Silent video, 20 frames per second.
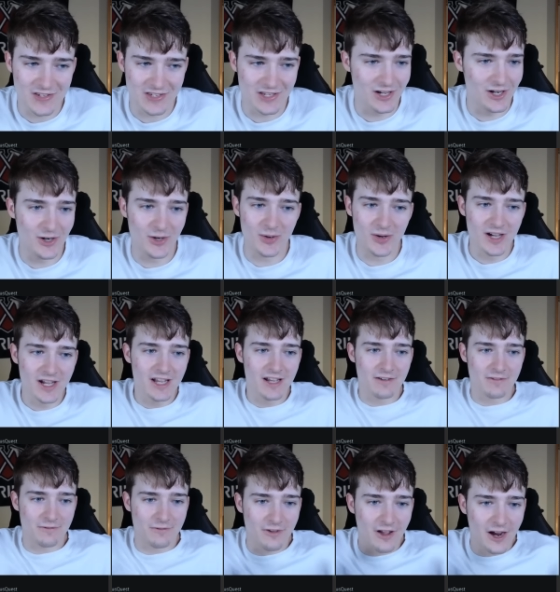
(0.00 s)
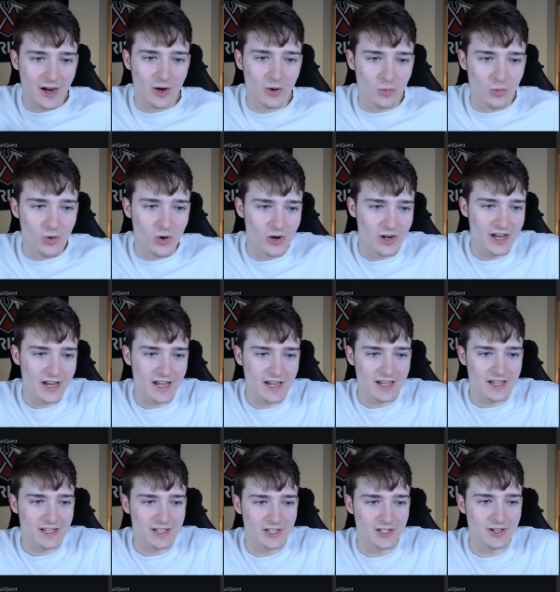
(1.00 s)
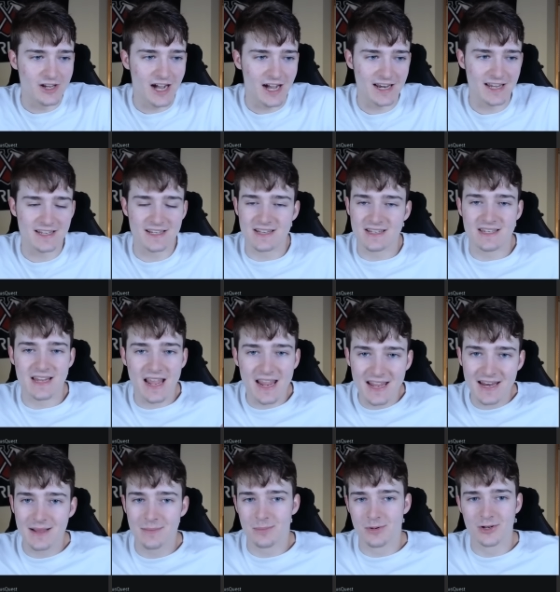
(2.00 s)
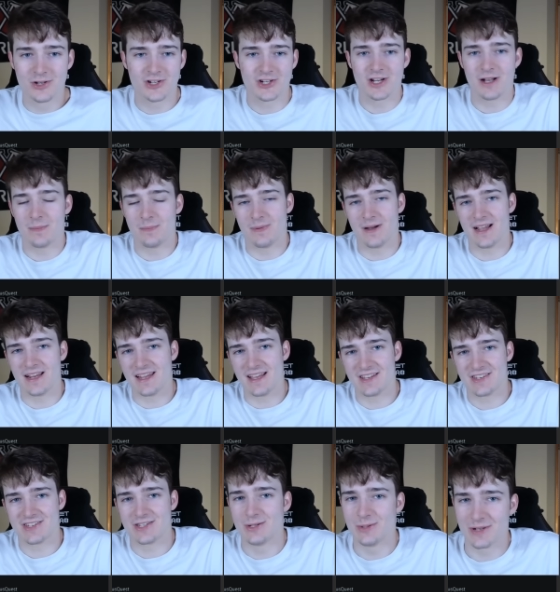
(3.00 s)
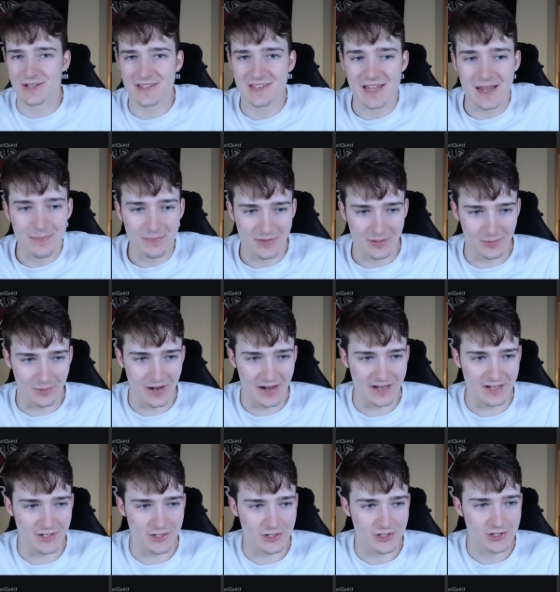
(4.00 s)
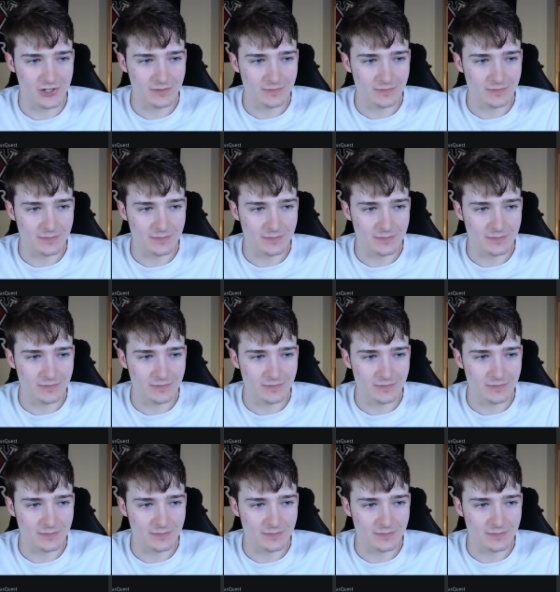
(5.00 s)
So Fair warning, you got a day to push up, I guess, to escape the range.